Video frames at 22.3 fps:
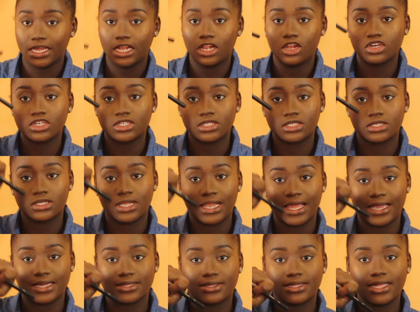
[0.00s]
it looks
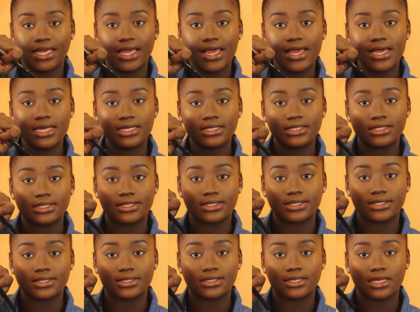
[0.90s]
like
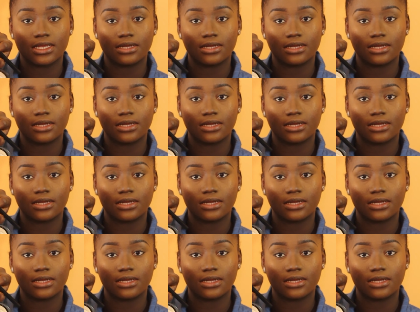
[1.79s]
this.